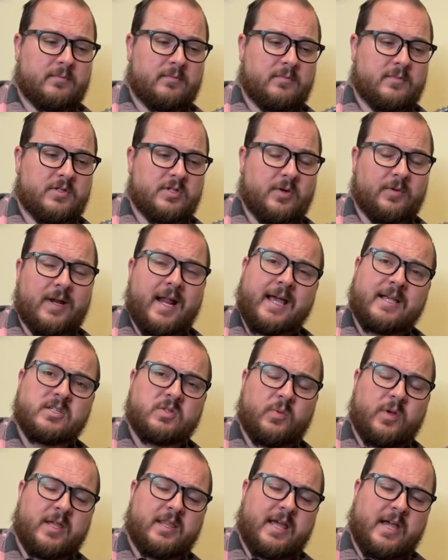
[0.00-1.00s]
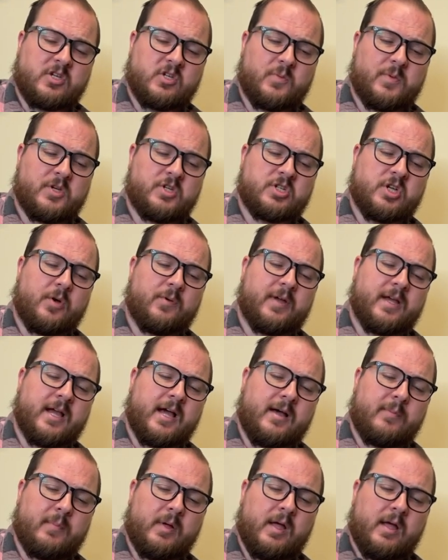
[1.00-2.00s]
So next week that should be showing
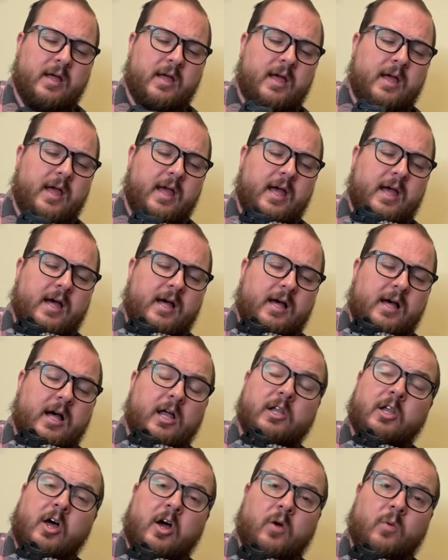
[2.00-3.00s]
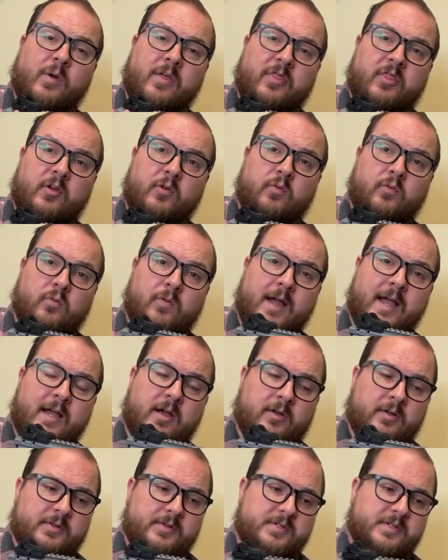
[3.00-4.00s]
up along with the
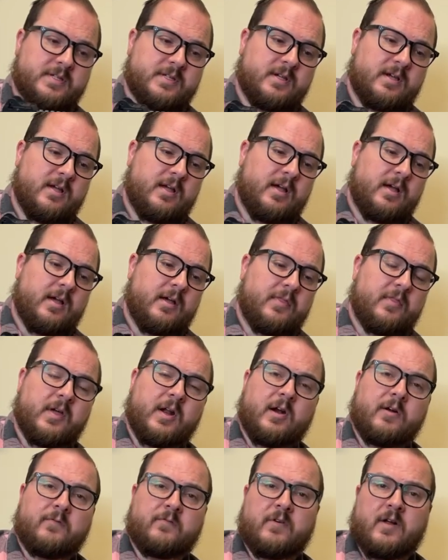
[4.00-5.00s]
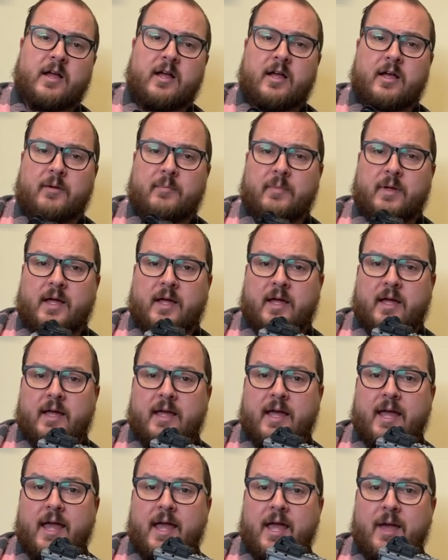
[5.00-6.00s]
rails that are from
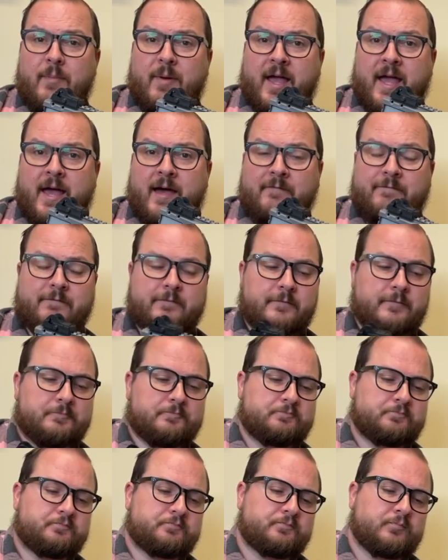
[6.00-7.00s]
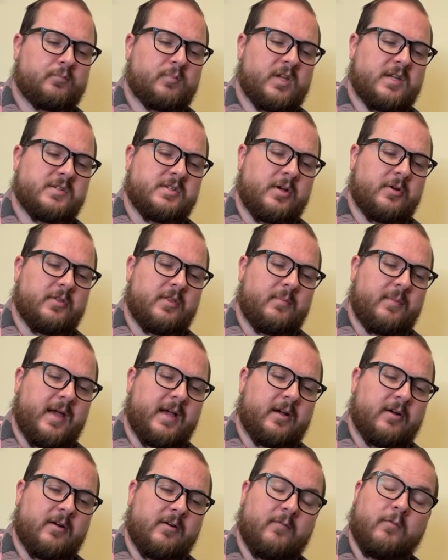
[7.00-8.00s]
MAF. So the
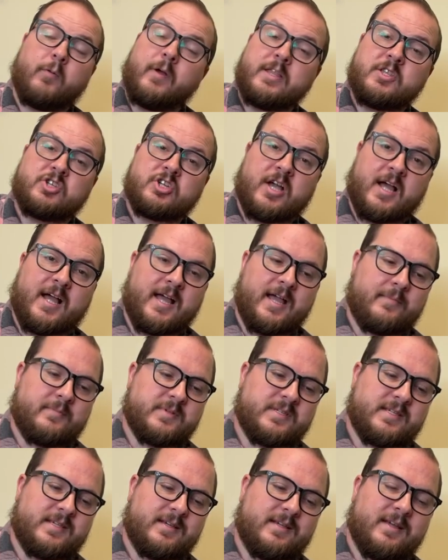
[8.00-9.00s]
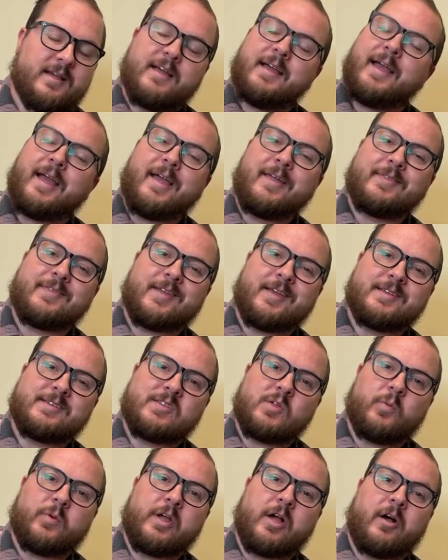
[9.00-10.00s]
maker of wind chimes and things
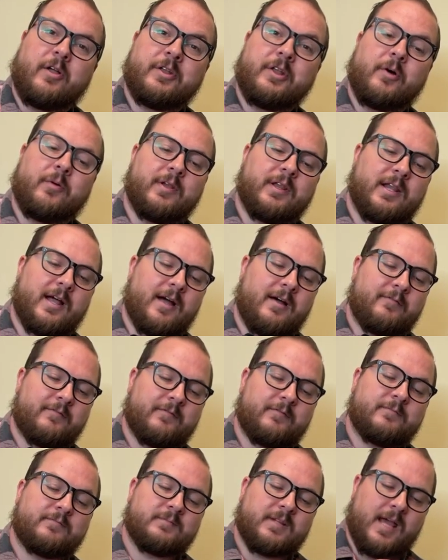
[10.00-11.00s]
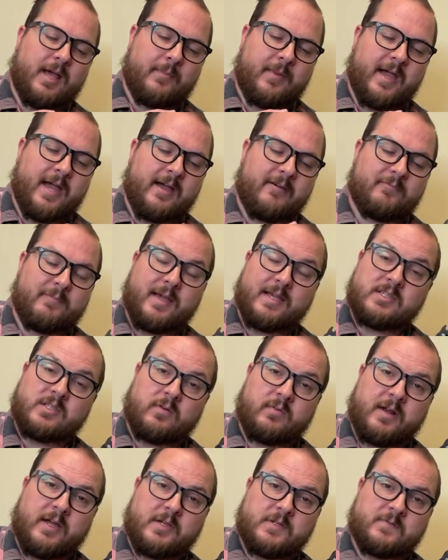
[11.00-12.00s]
that we all know and love. MAF makes the
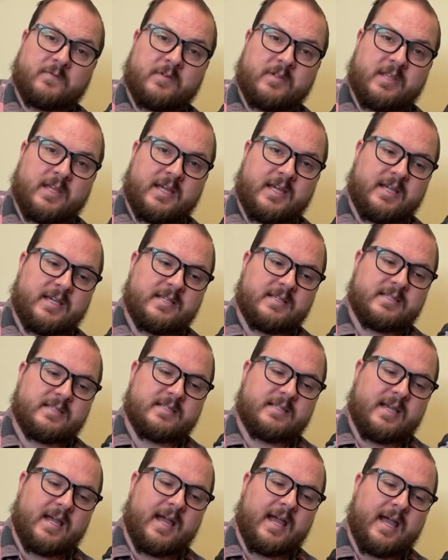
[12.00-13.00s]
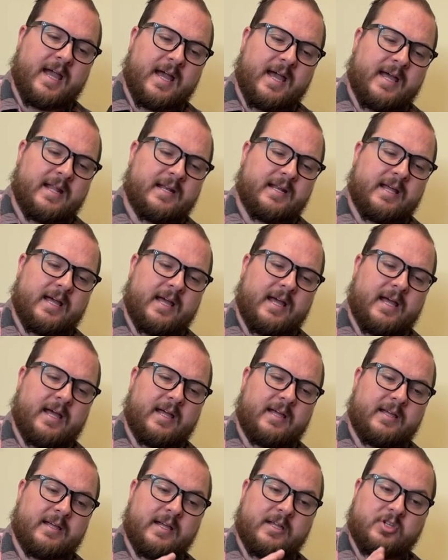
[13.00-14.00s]
rails for these, and
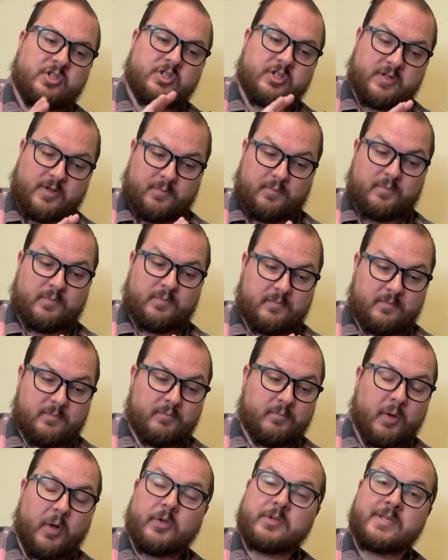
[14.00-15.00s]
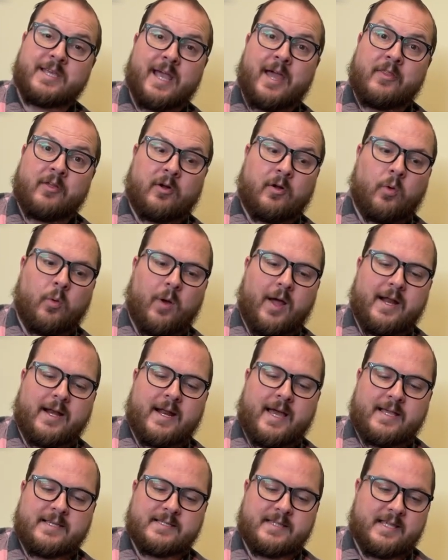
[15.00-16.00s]
it should bolt together quite
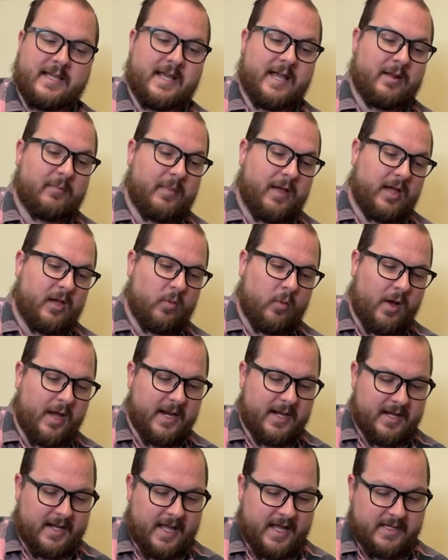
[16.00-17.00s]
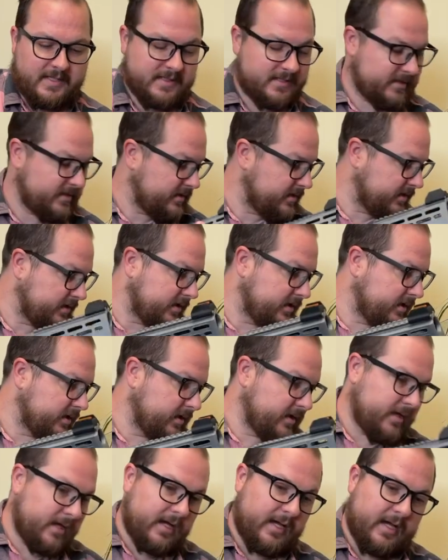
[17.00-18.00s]
nicely and make quite a nice,
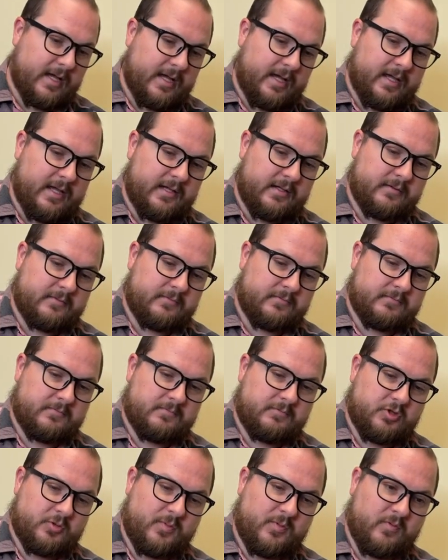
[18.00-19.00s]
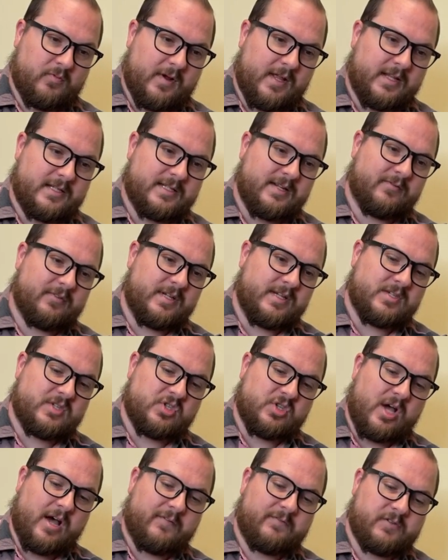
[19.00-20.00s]
should be relatively
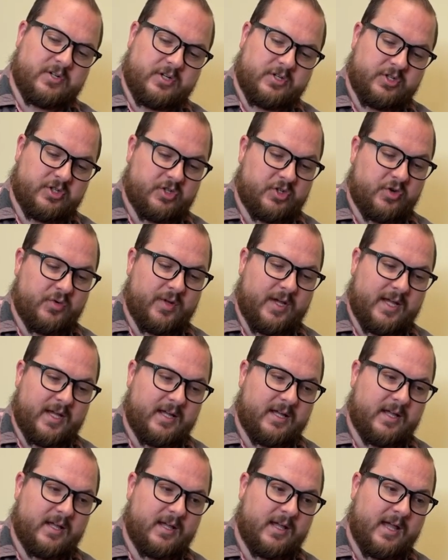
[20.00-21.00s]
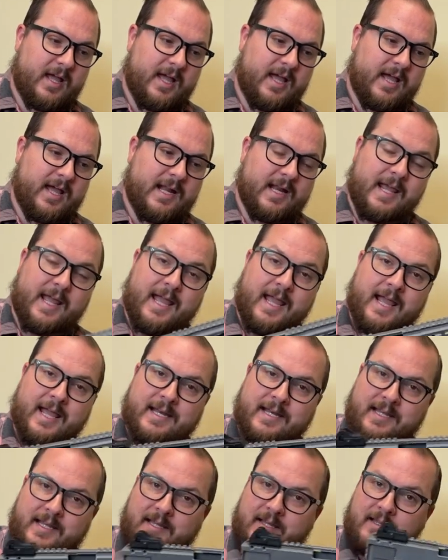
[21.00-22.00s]
soft shooting and
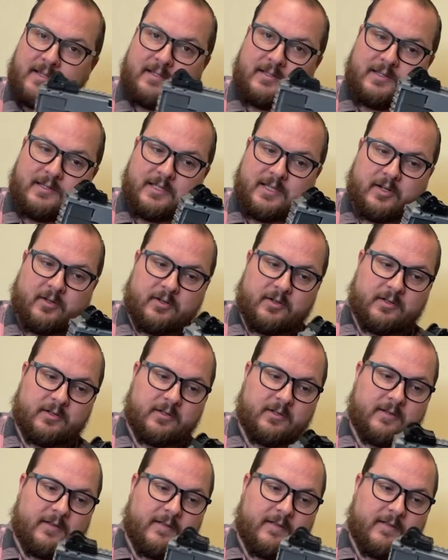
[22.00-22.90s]
handy little